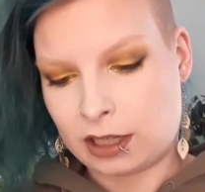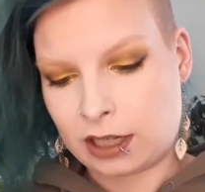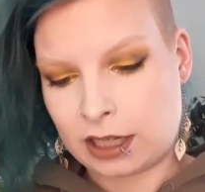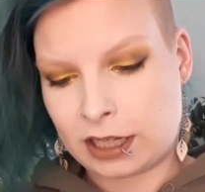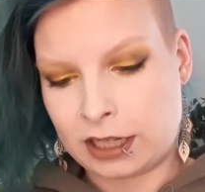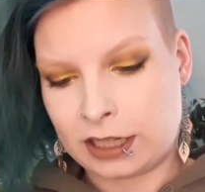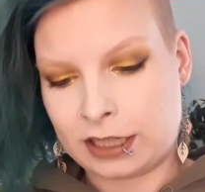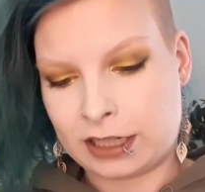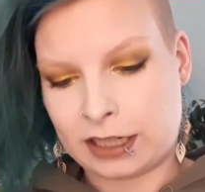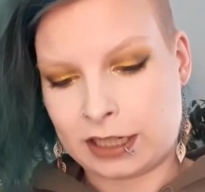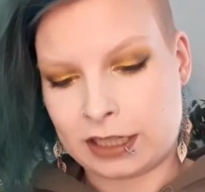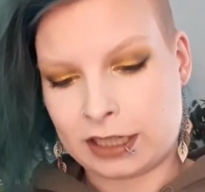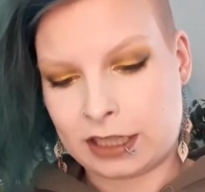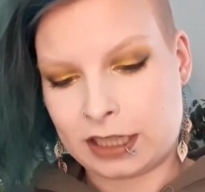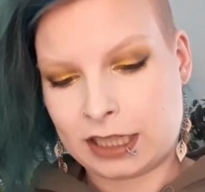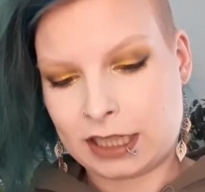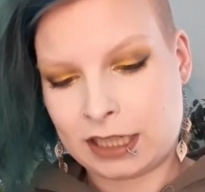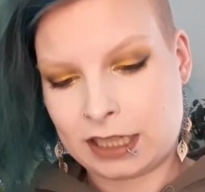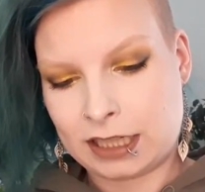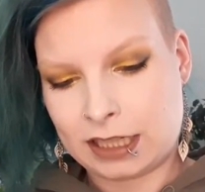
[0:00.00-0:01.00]
And I
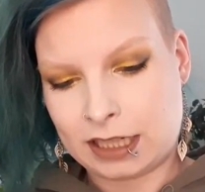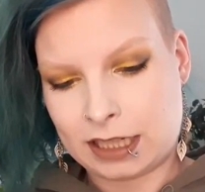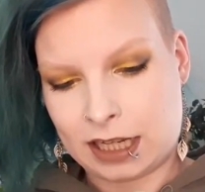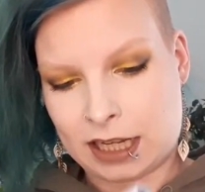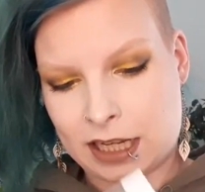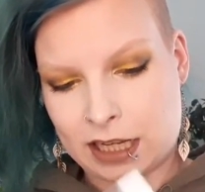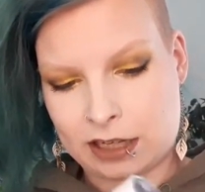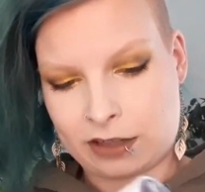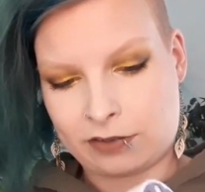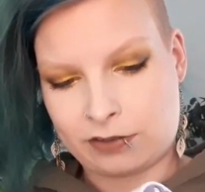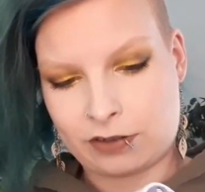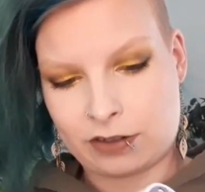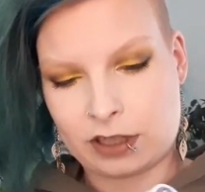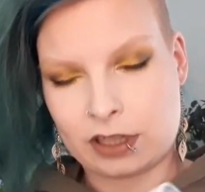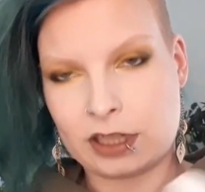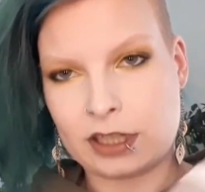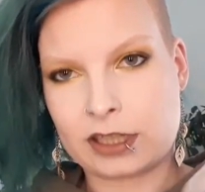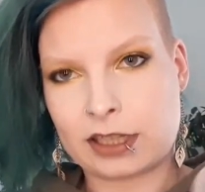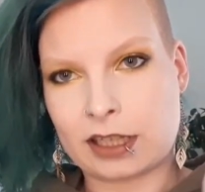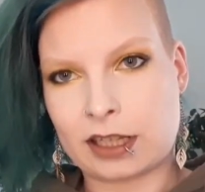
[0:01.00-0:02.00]
did have
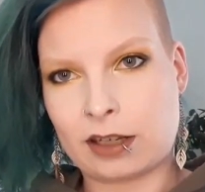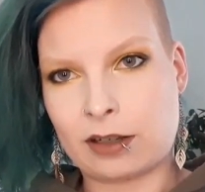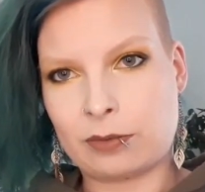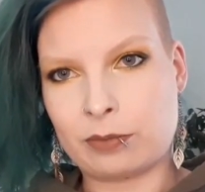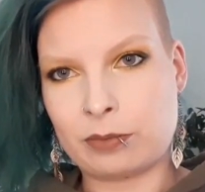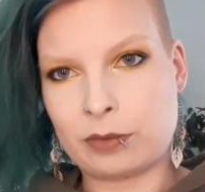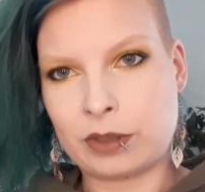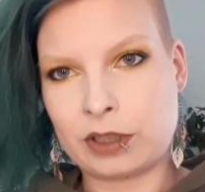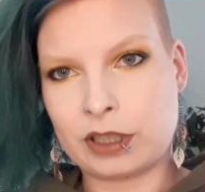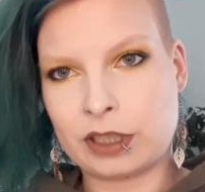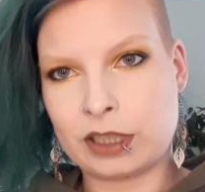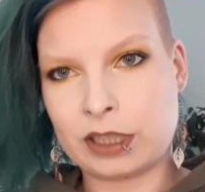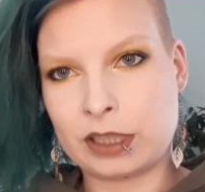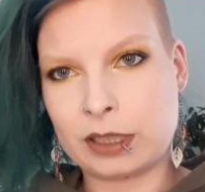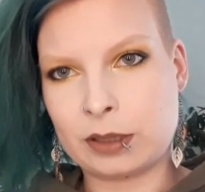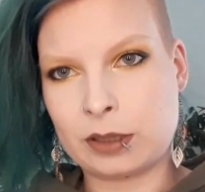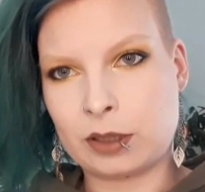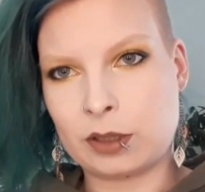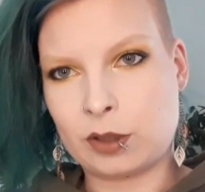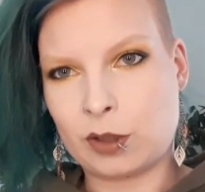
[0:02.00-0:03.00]
some
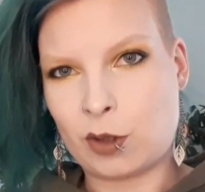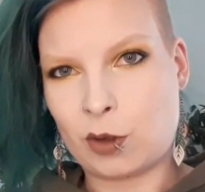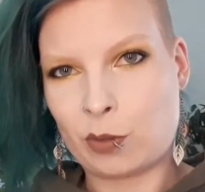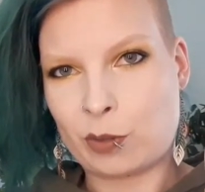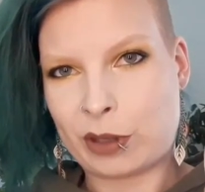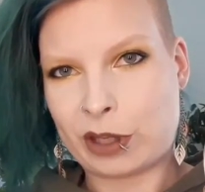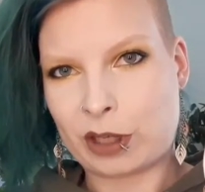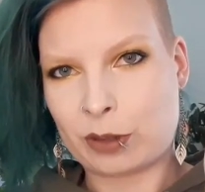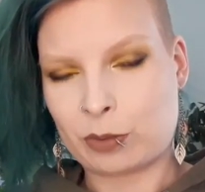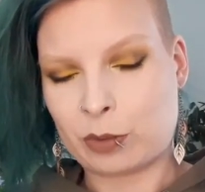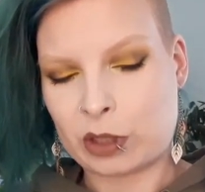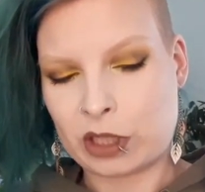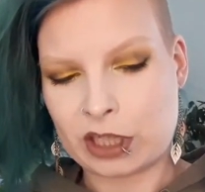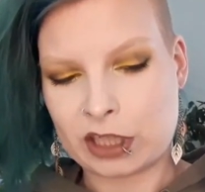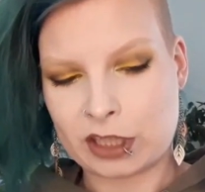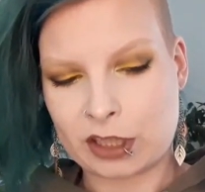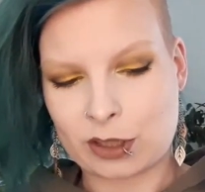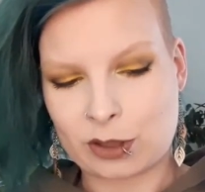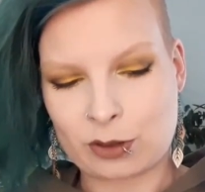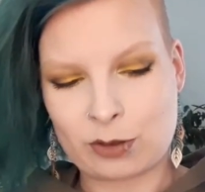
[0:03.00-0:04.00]
no makeup
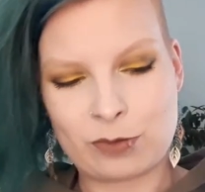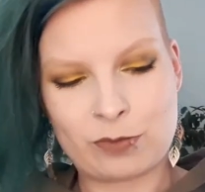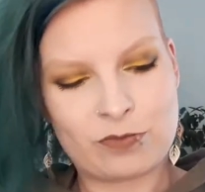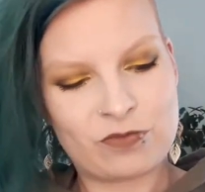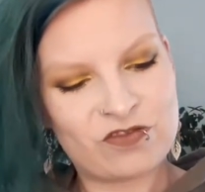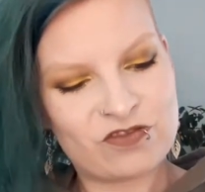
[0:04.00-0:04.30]
days, so